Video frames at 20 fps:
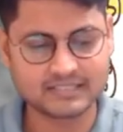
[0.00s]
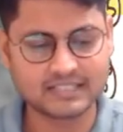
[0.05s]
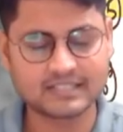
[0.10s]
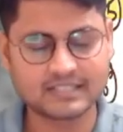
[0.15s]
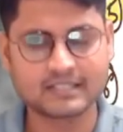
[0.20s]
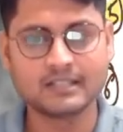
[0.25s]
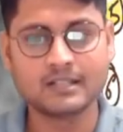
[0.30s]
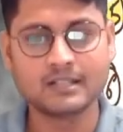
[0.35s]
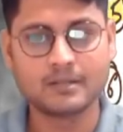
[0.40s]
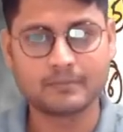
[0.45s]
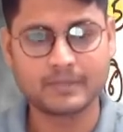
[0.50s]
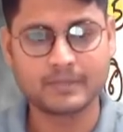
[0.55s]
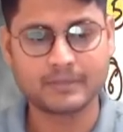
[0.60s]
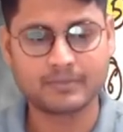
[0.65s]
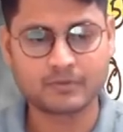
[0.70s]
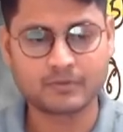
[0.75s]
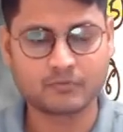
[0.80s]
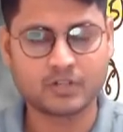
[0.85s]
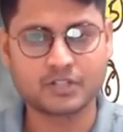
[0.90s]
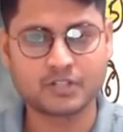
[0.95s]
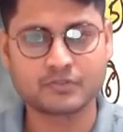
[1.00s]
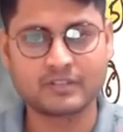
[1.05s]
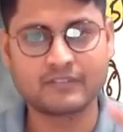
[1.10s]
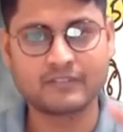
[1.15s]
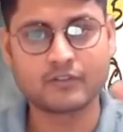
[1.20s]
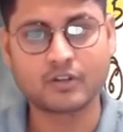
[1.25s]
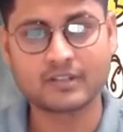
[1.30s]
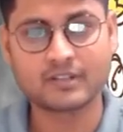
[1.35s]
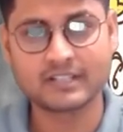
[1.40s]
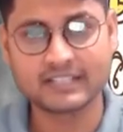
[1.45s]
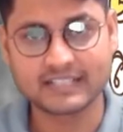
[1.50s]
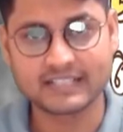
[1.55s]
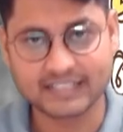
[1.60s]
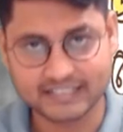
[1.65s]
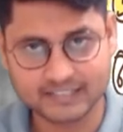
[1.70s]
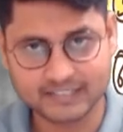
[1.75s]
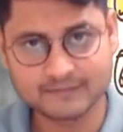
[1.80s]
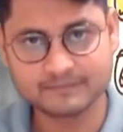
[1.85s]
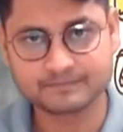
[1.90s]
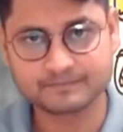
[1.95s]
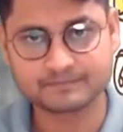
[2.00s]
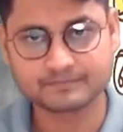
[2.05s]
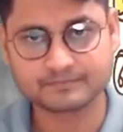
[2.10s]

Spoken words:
that paper what you have already written.